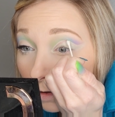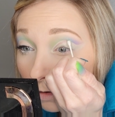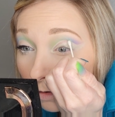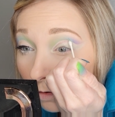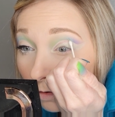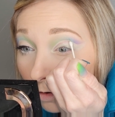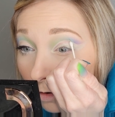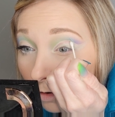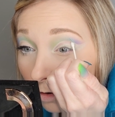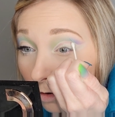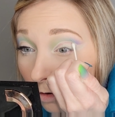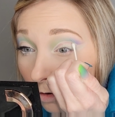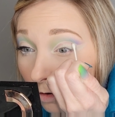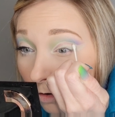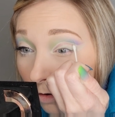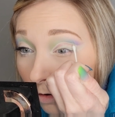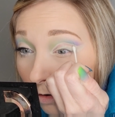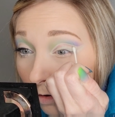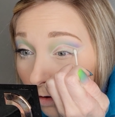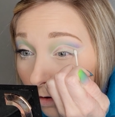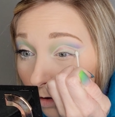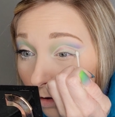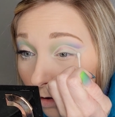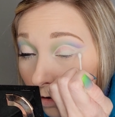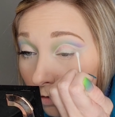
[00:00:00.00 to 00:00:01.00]

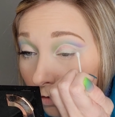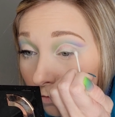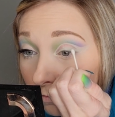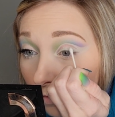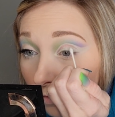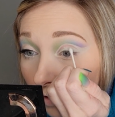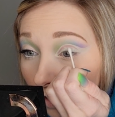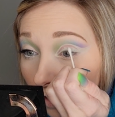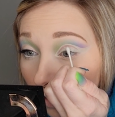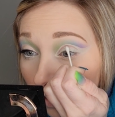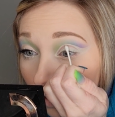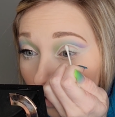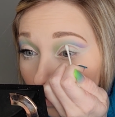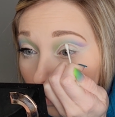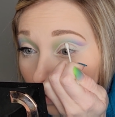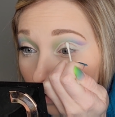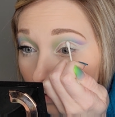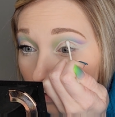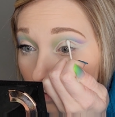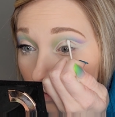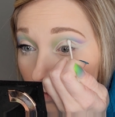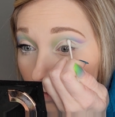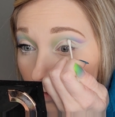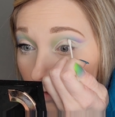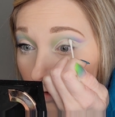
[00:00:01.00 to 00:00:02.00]
all of that
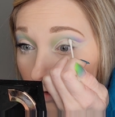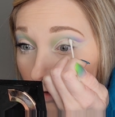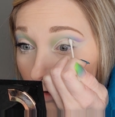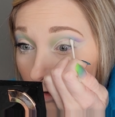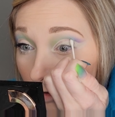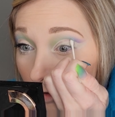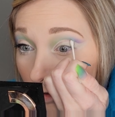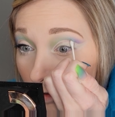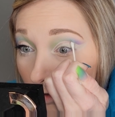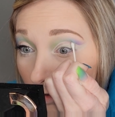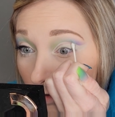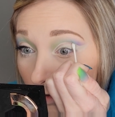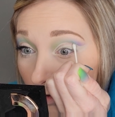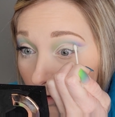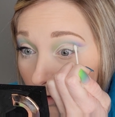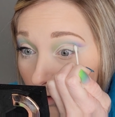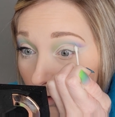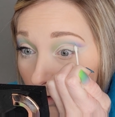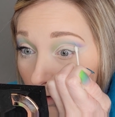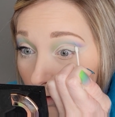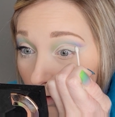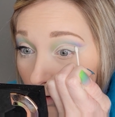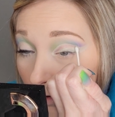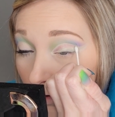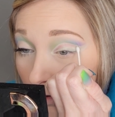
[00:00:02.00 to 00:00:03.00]
concealer
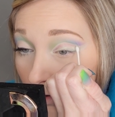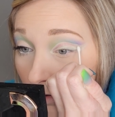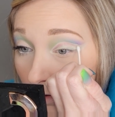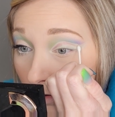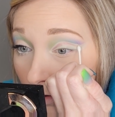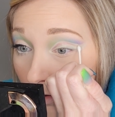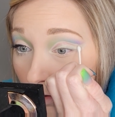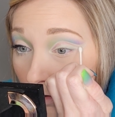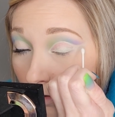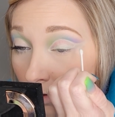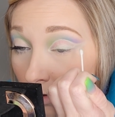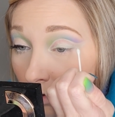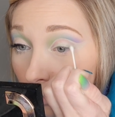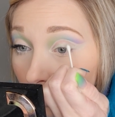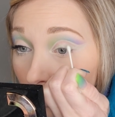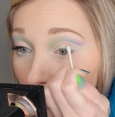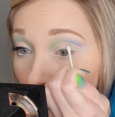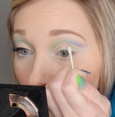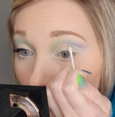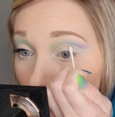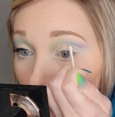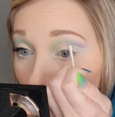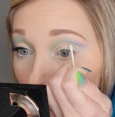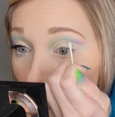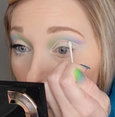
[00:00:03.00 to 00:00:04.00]

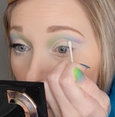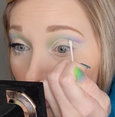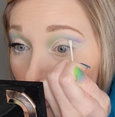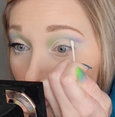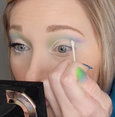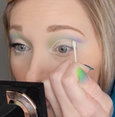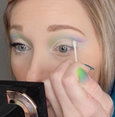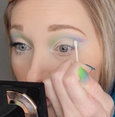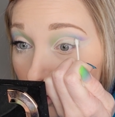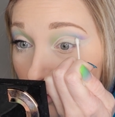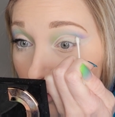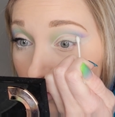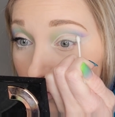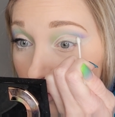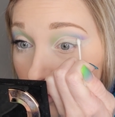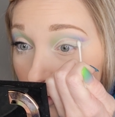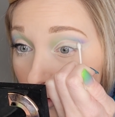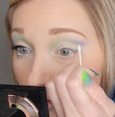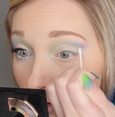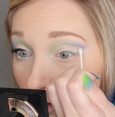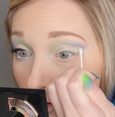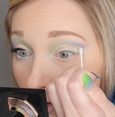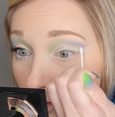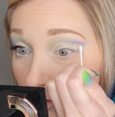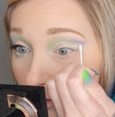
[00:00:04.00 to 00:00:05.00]
we just used to
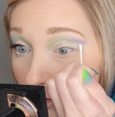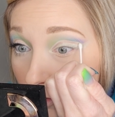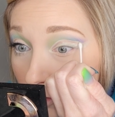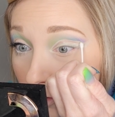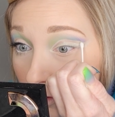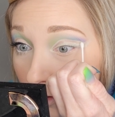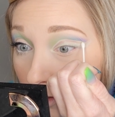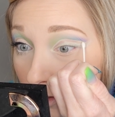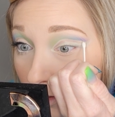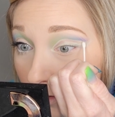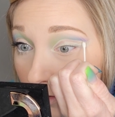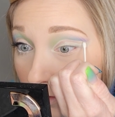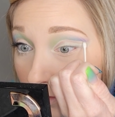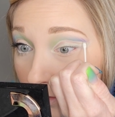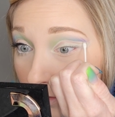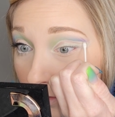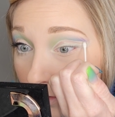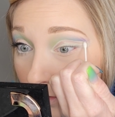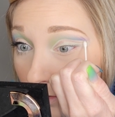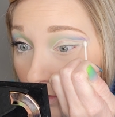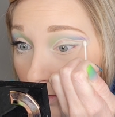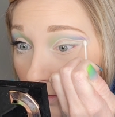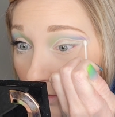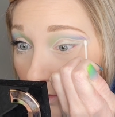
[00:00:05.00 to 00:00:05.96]
cut the crease,